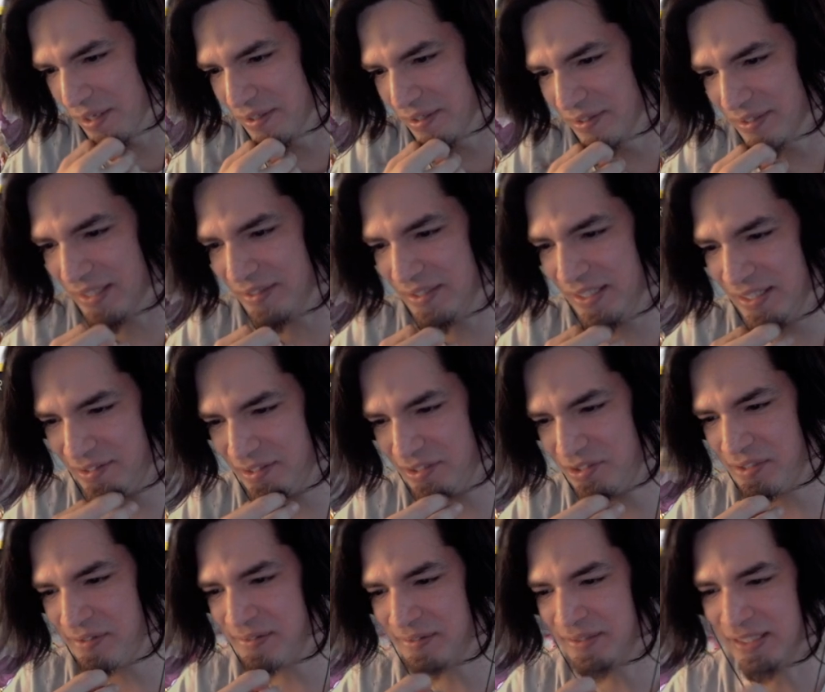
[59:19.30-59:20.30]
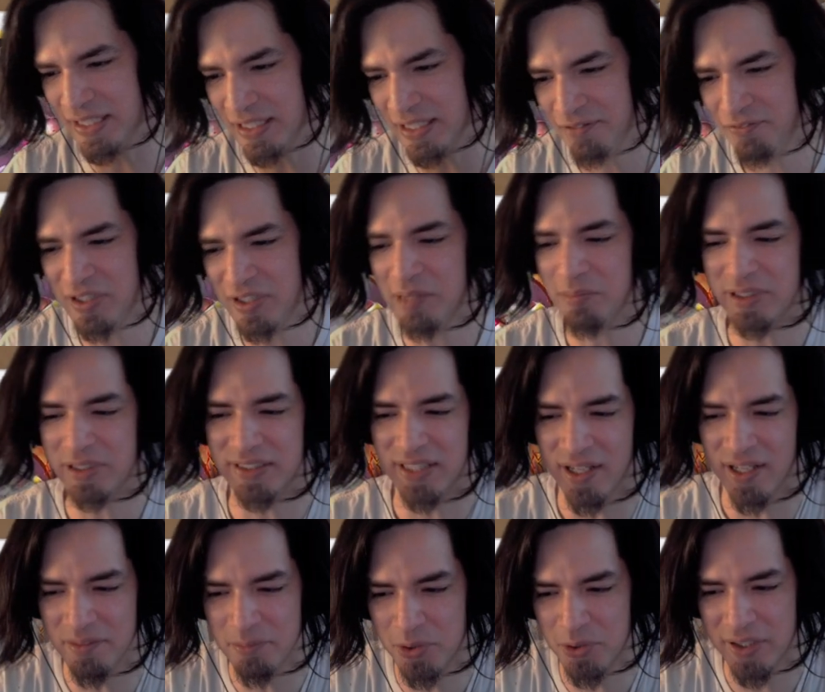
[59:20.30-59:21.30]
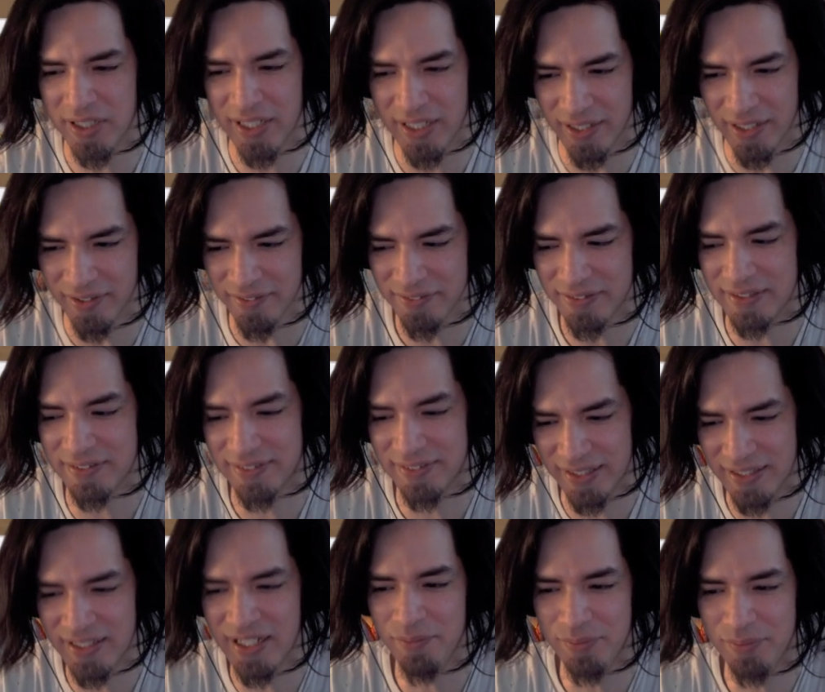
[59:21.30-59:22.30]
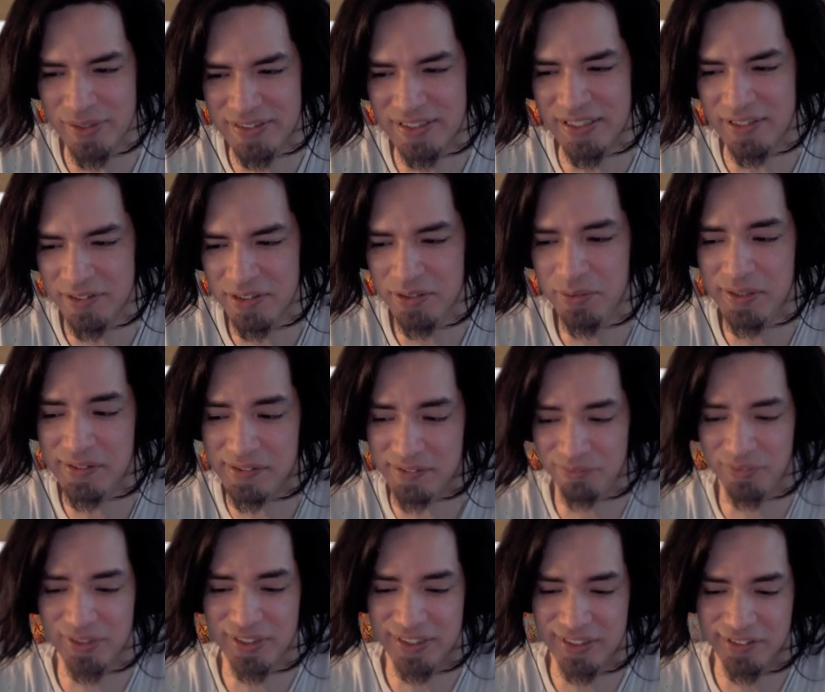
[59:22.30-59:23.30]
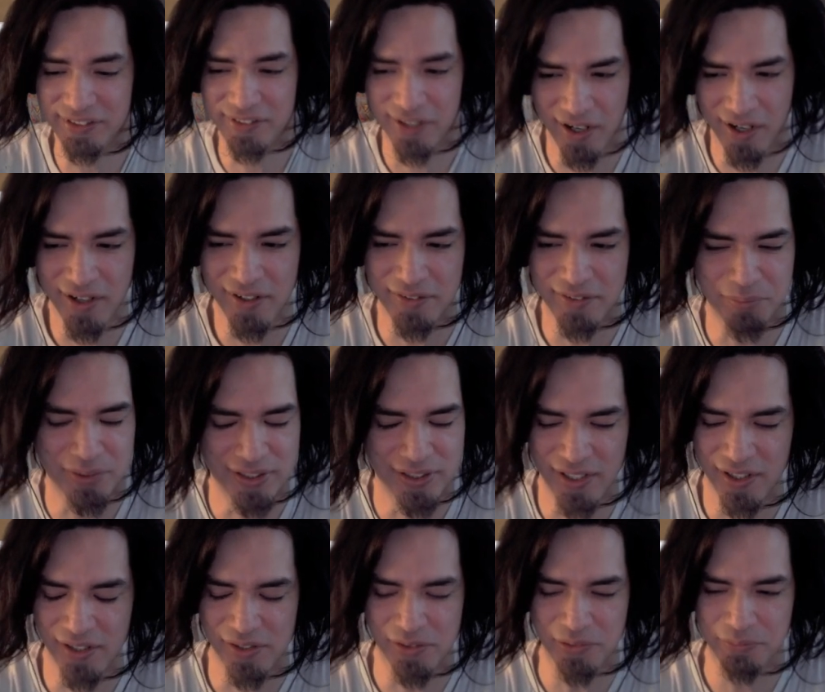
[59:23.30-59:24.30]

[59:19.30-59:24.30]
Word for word: They need to just give him a lot more health, and then I would tell you he's a really good card, but no.